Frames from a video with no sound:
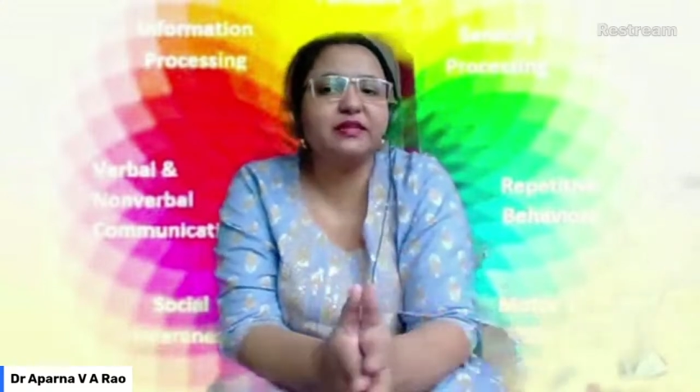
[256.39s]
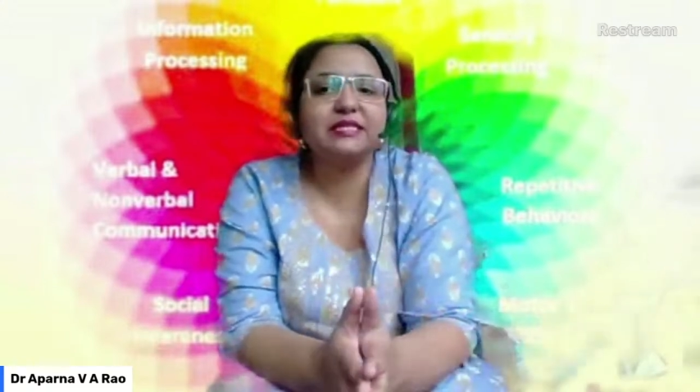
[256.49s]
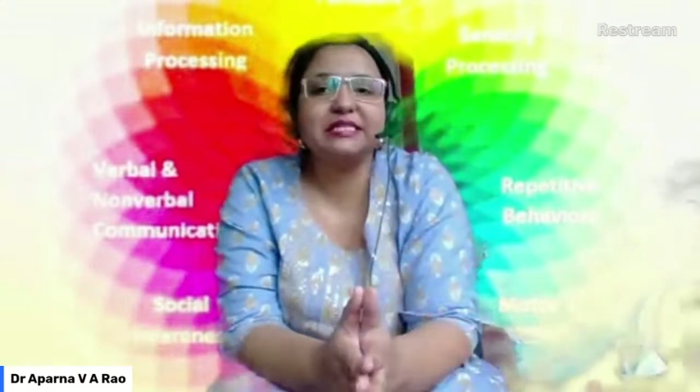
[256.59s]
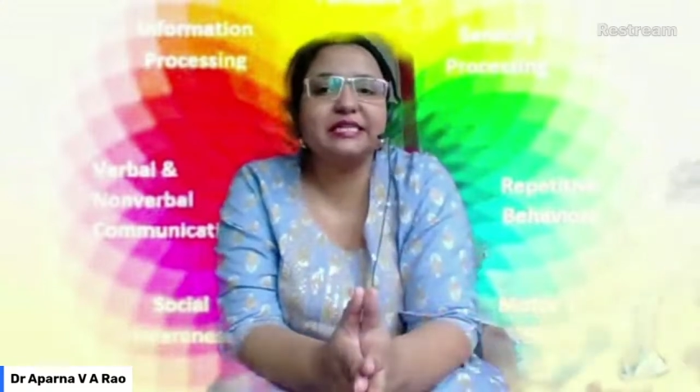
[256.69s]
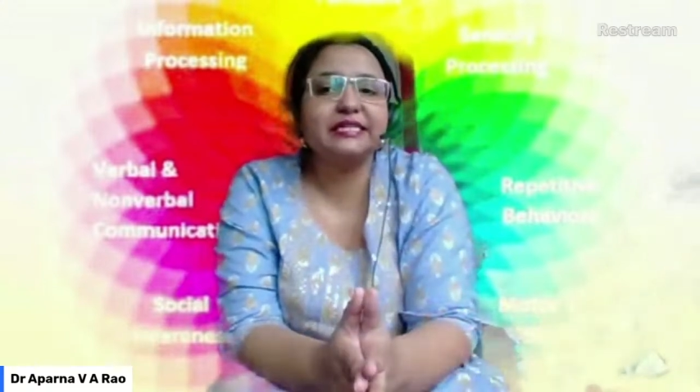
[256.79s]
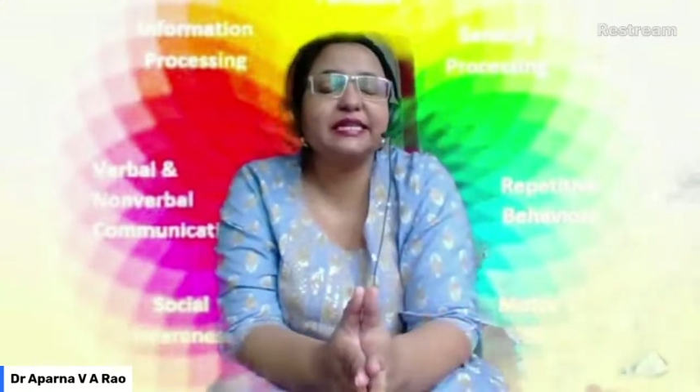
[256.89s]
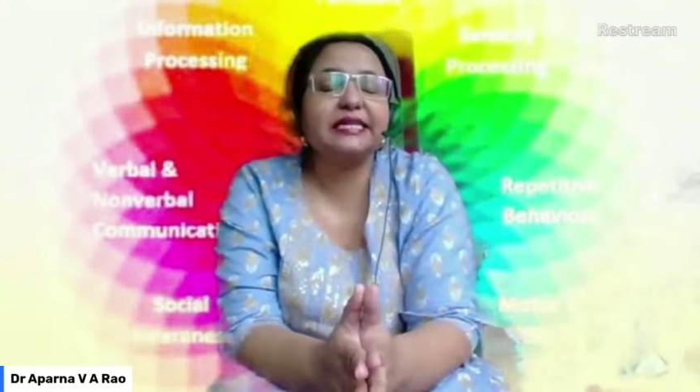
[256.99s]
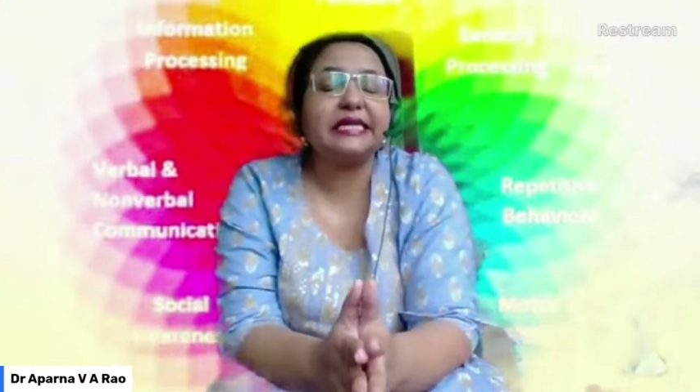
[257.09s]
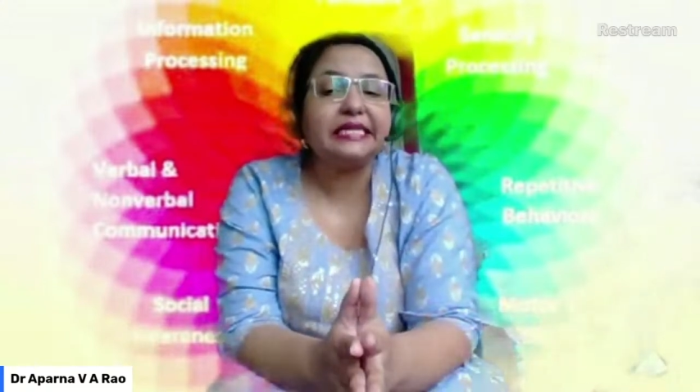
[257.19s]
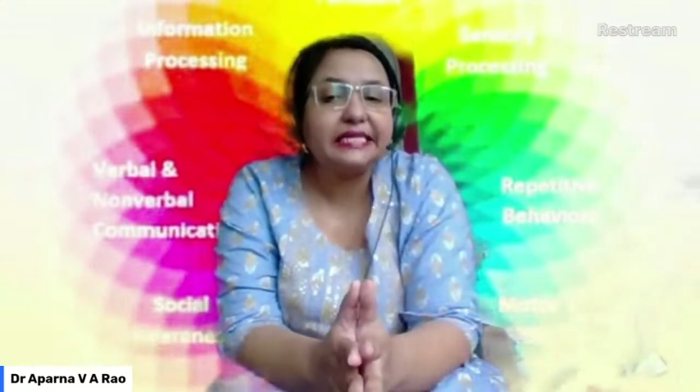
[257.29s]
restricted
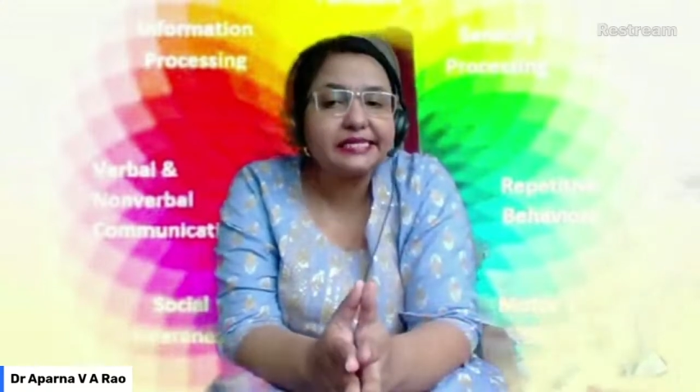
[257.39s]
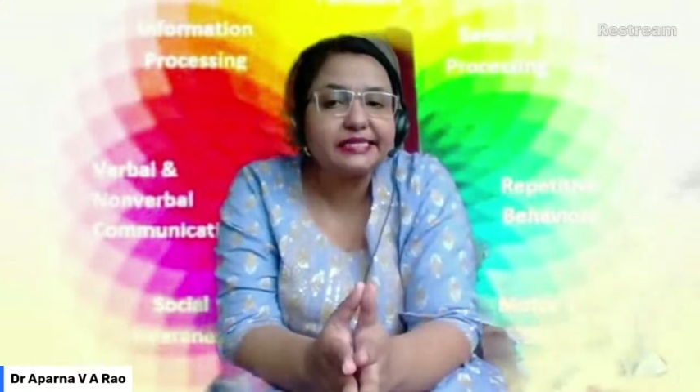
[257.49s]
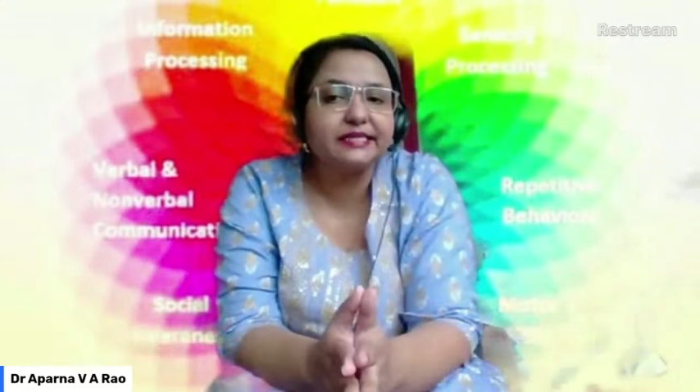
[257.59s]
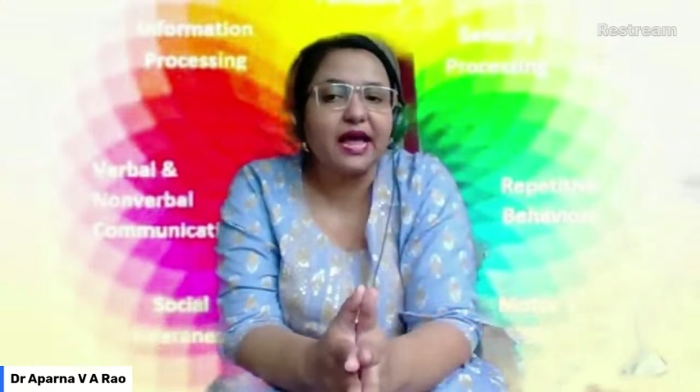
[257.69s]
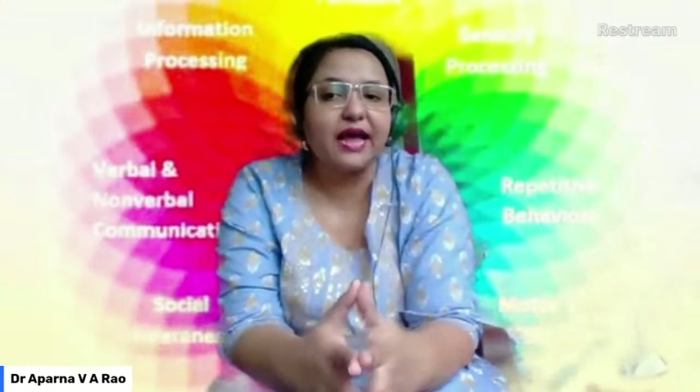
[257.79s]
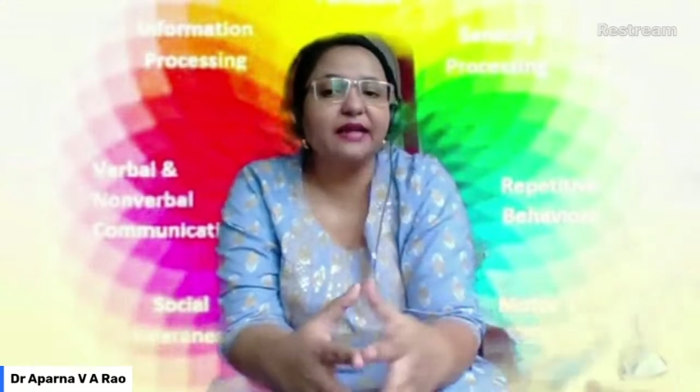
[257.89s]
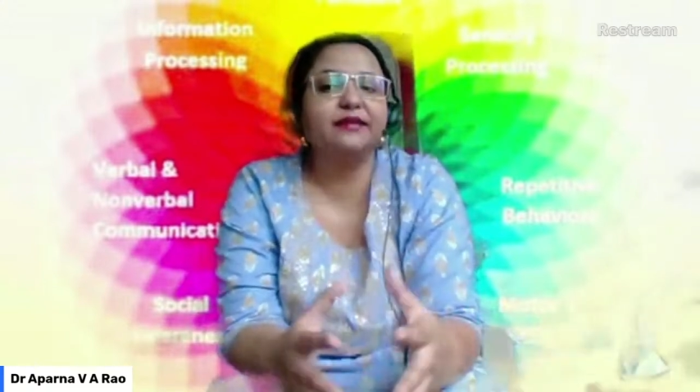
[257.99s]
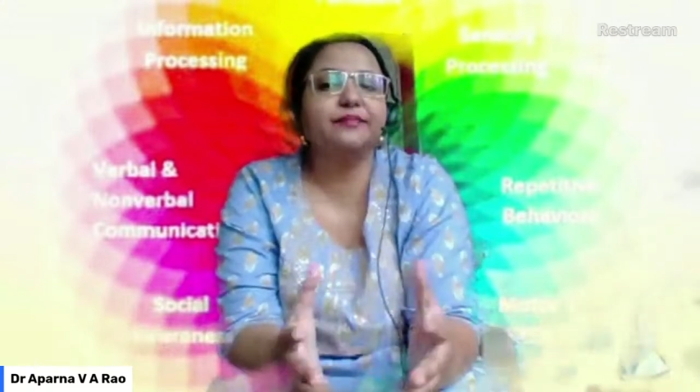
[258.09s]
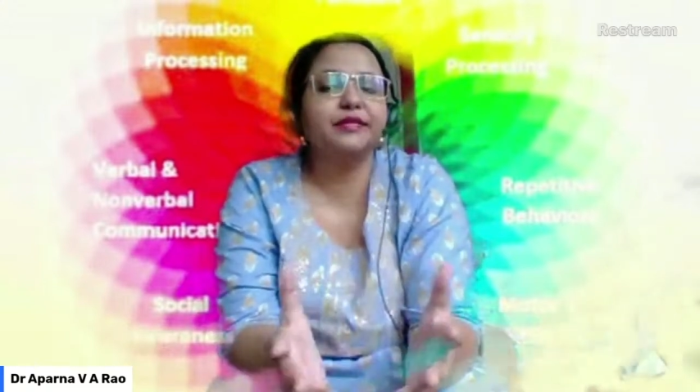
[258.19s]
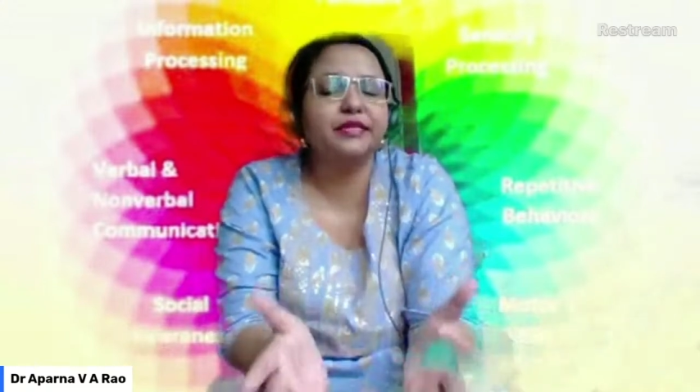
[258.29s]
interests, and
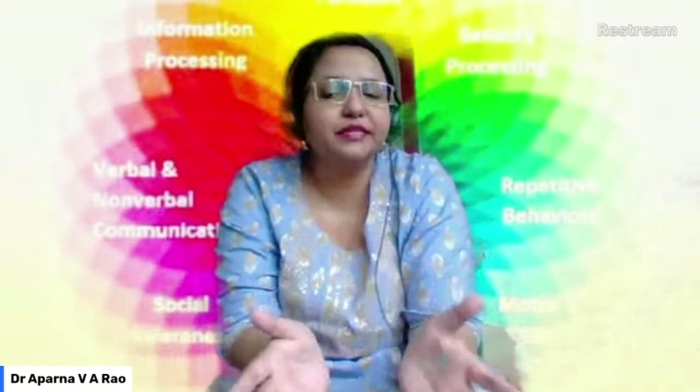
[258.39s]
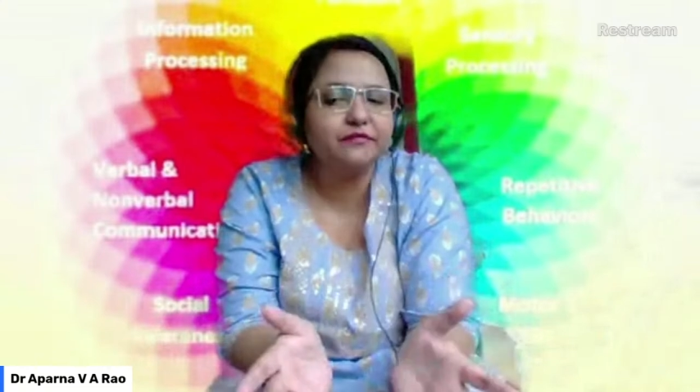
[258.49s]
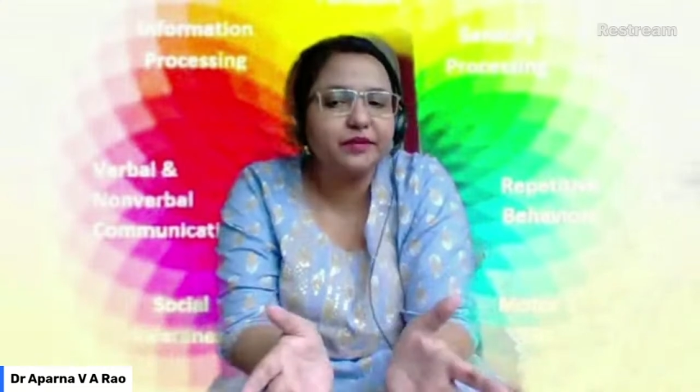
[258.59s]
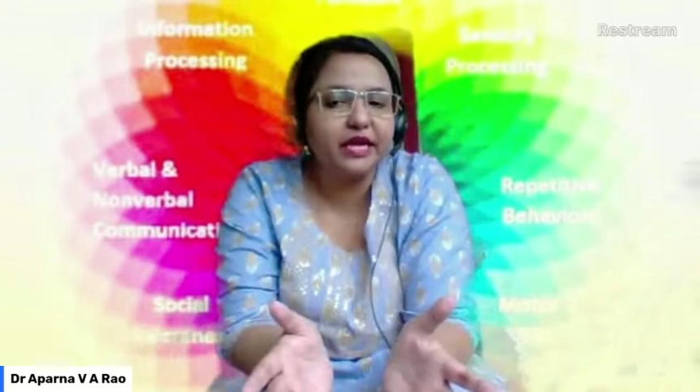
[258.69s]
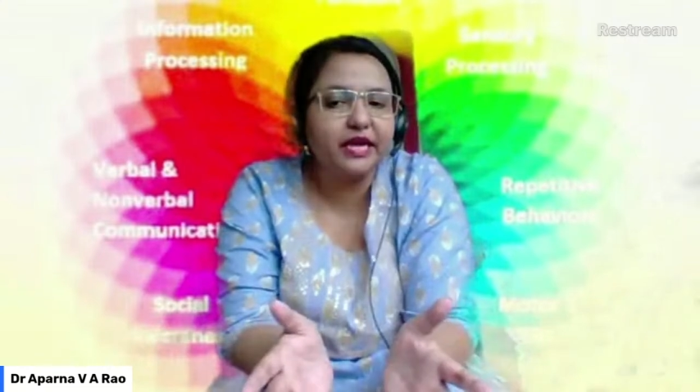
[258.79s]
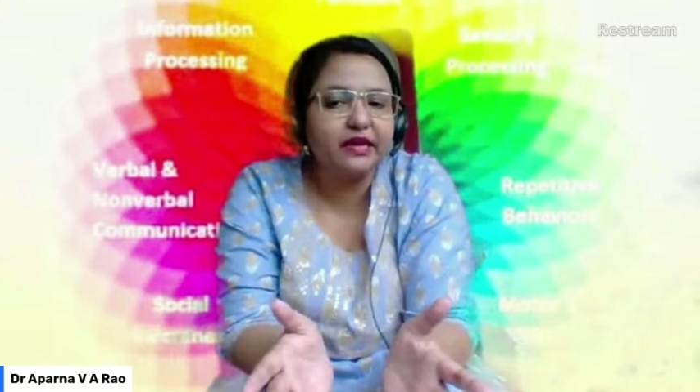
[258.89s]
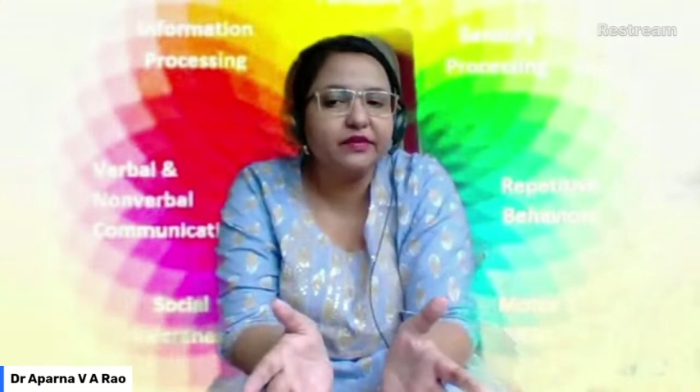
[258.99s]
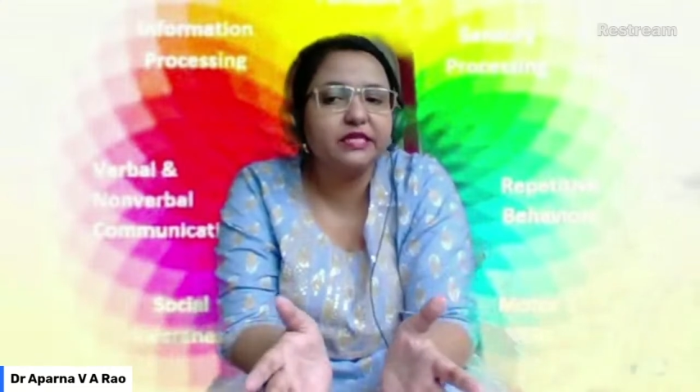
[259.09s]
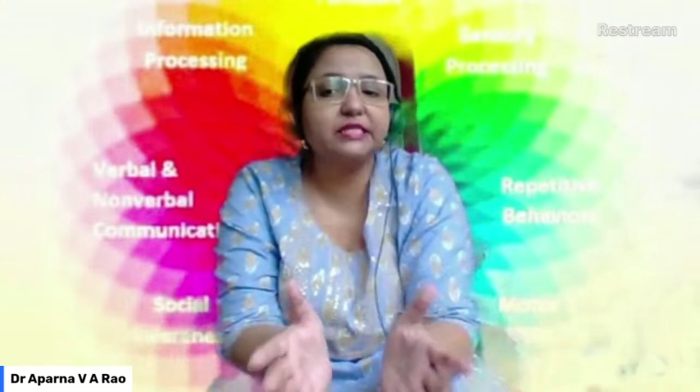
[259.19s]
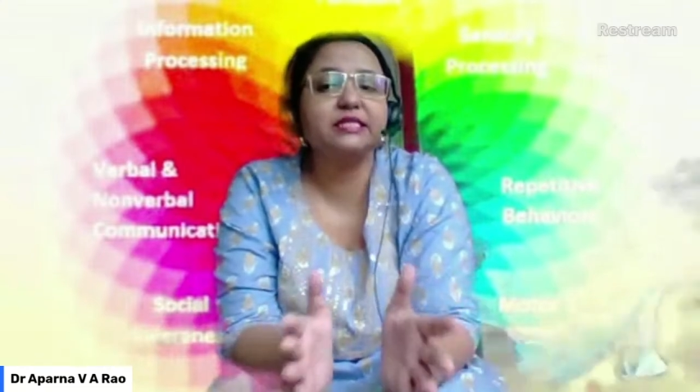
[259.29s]
repetitive behaviors,